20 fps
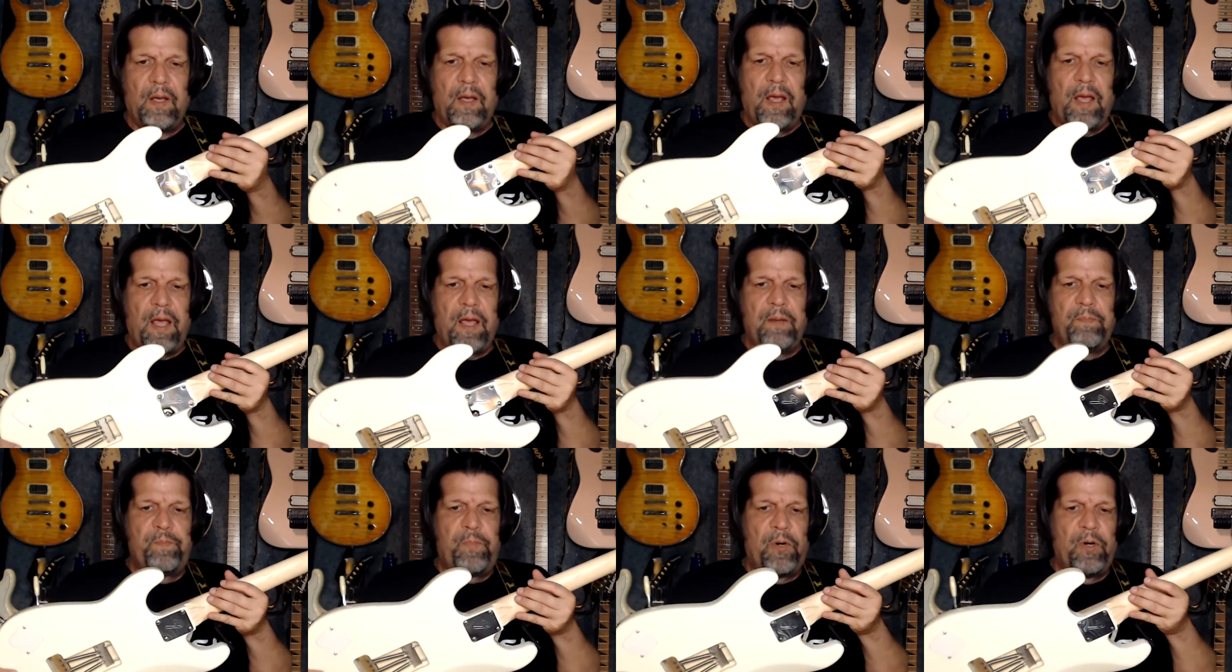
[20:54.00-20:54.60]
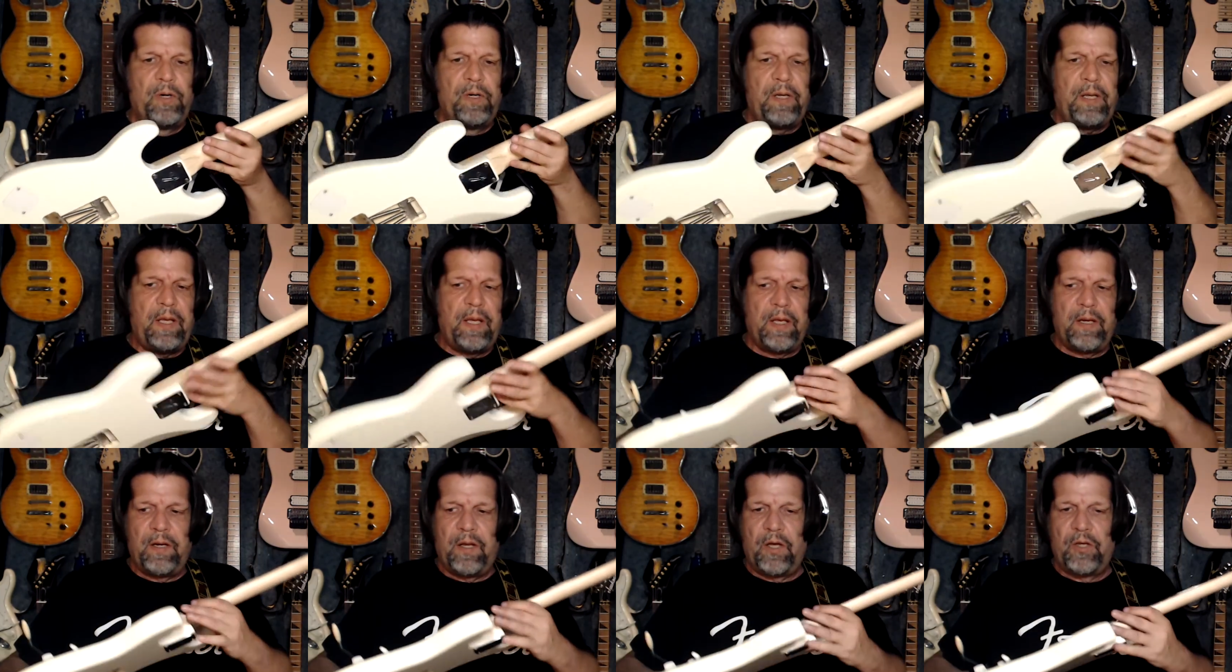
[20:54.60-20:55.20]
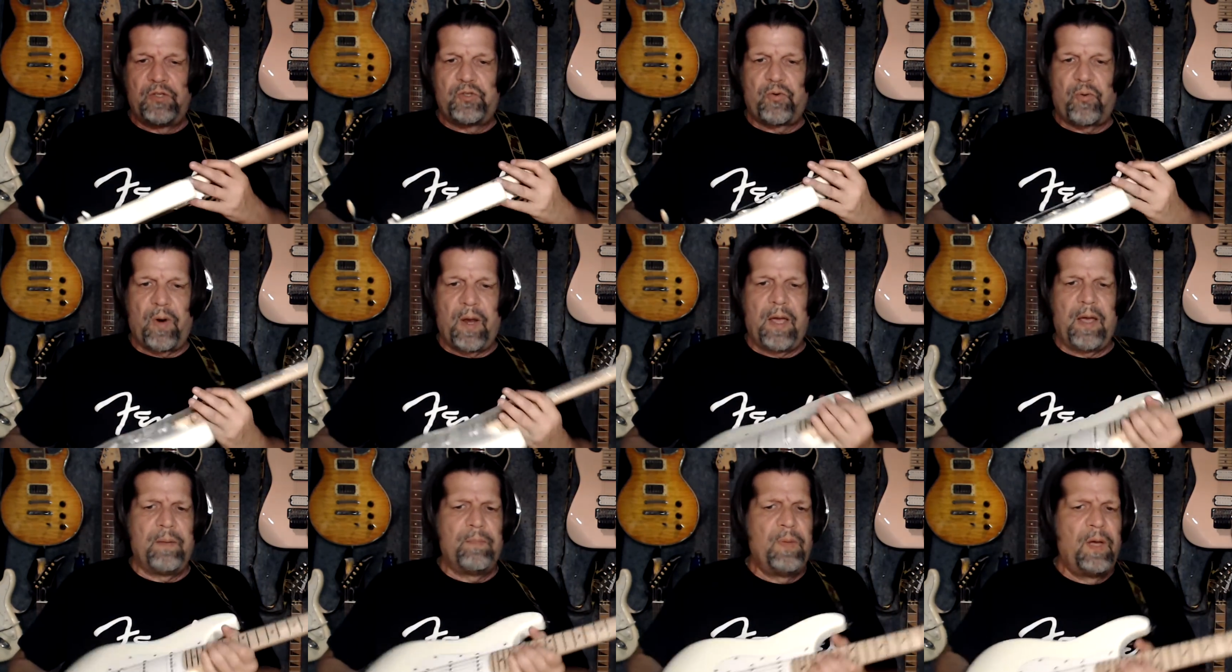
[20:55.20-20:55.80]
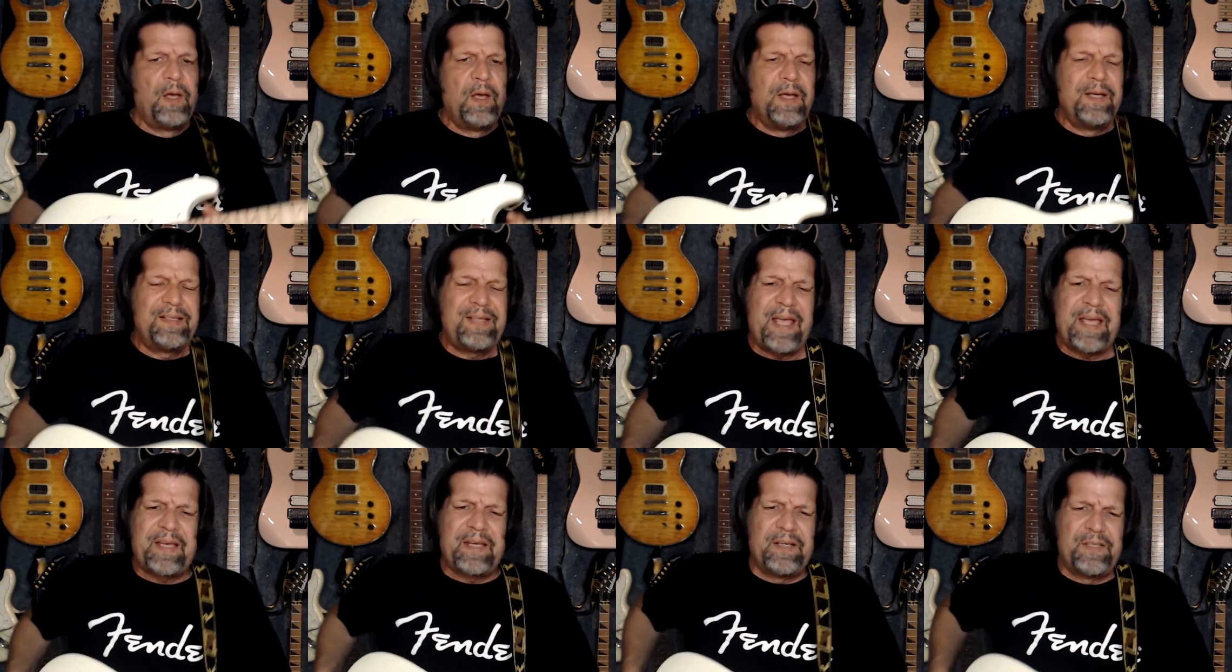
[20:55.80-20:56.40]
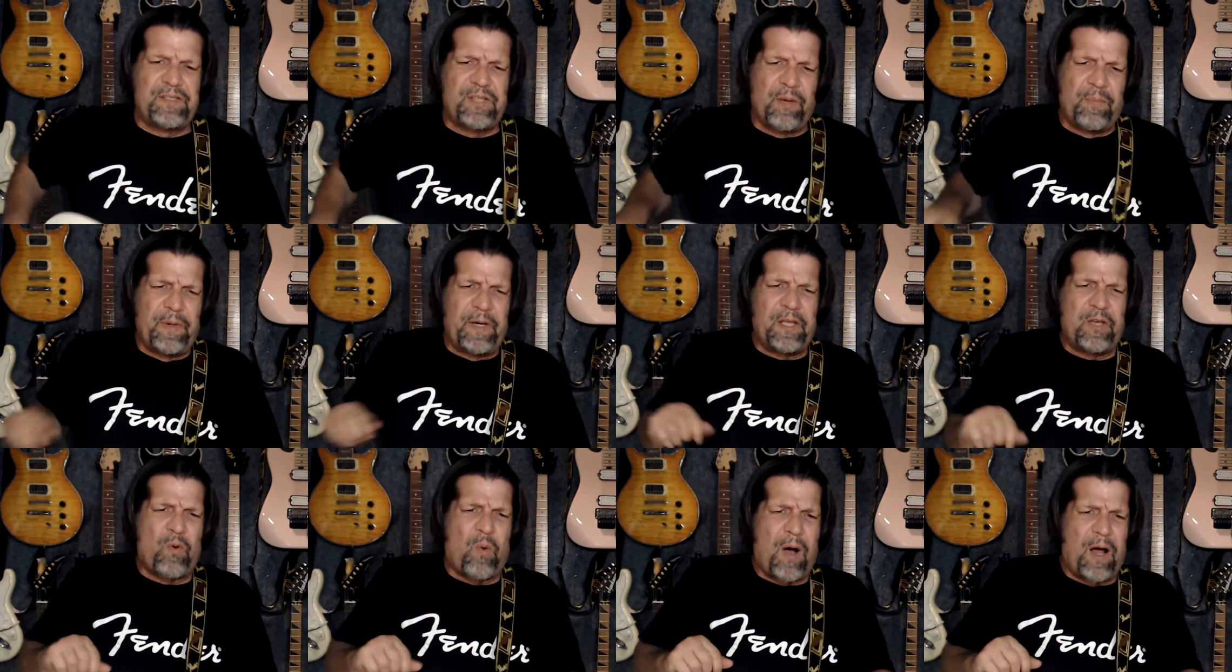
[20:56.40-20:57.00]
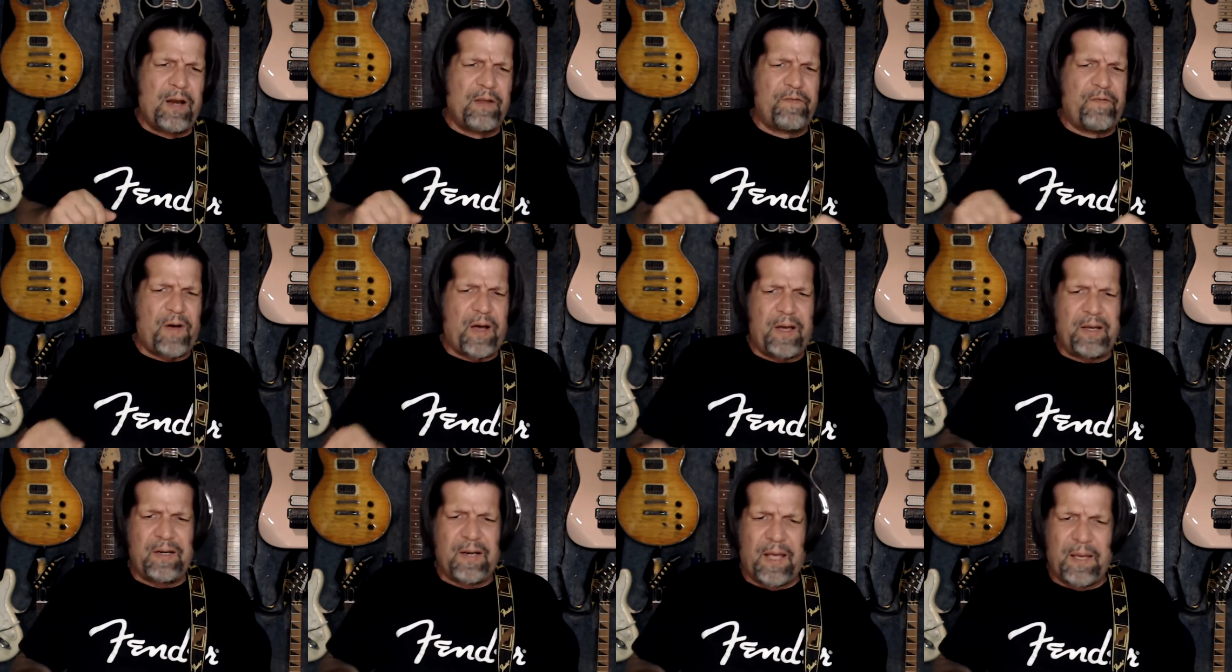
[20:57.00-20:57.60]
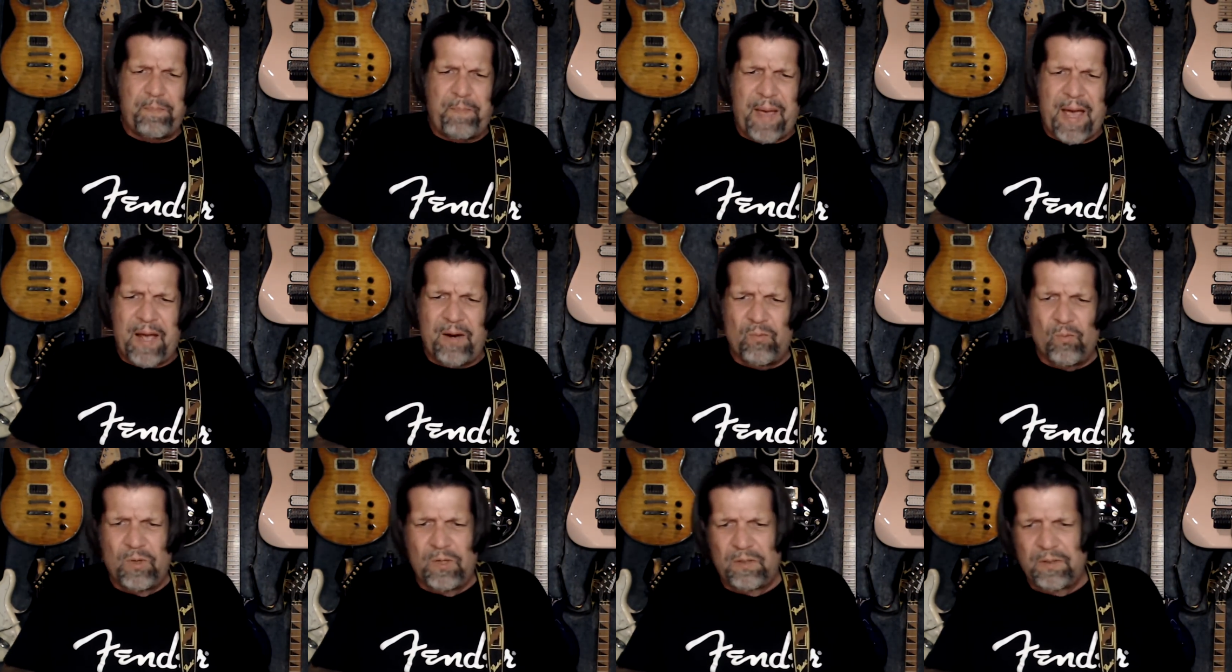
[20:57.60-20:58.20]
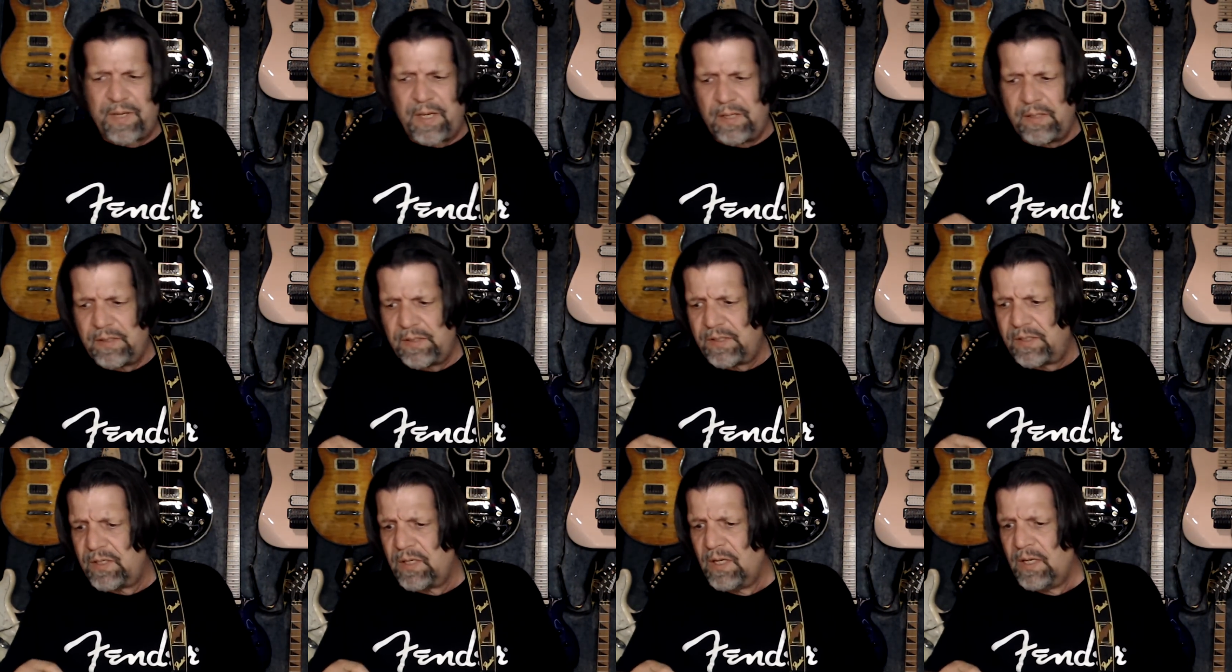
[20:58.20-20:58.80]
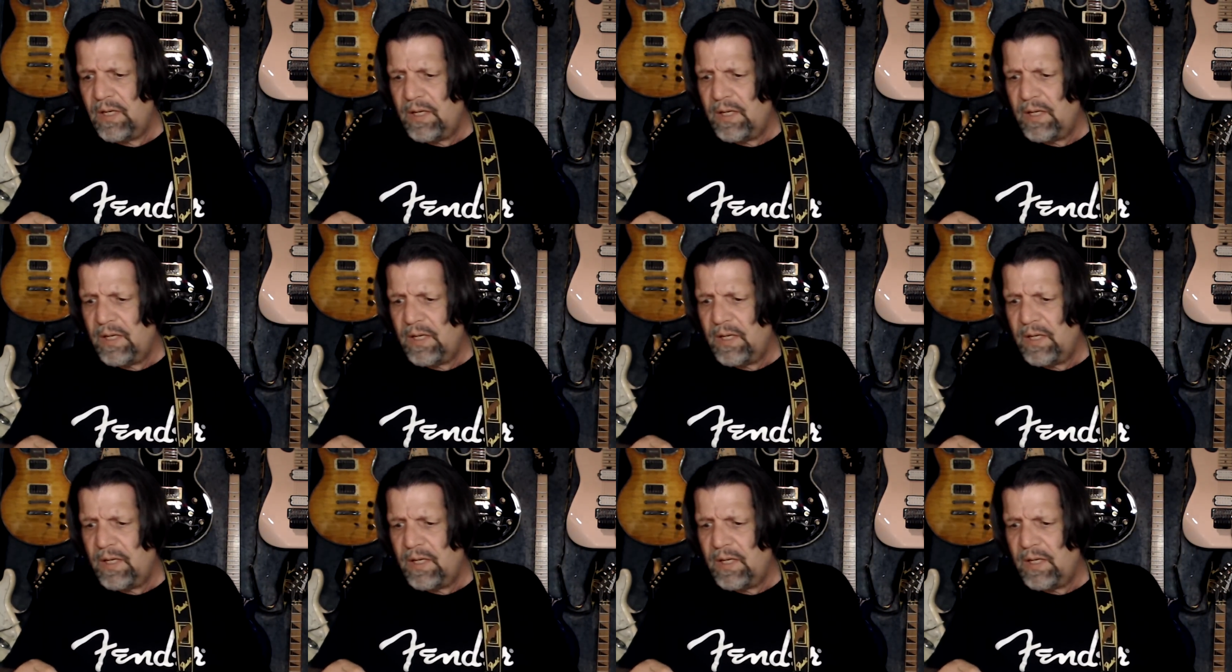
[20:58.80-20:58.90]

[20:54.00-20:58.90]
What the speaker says: and put in a trem, take it to somebody qualified like Pat Wilkins